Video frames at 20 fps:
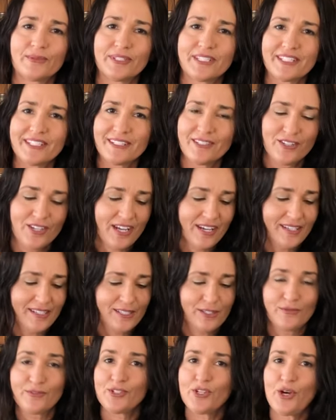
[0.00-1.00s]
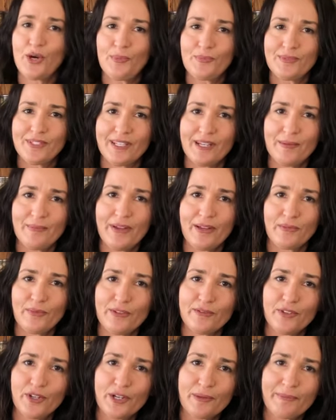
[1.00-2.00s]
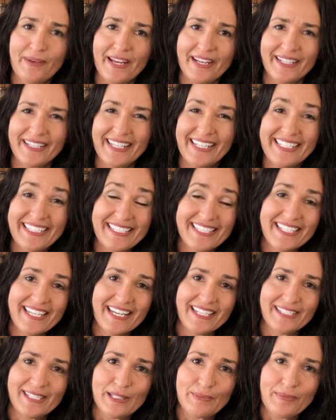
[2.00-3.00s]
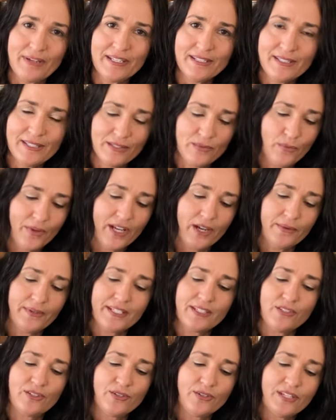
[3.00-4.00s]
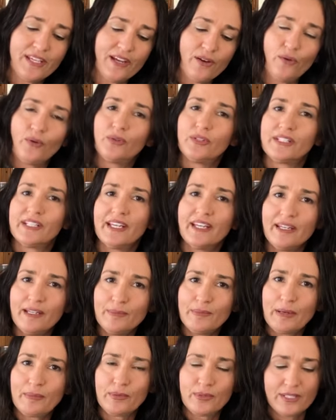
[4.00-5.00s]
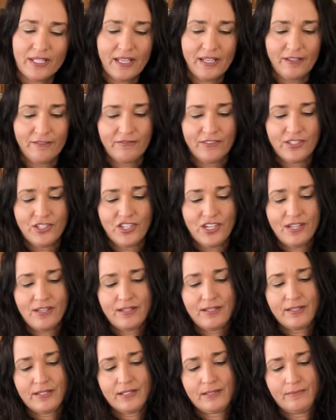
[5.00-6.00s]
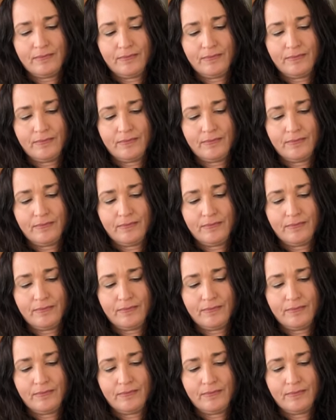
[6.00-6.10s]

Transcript: once the jars have topped up and we've got about an inch headspace, we're going to get all the air bubbles out of the jars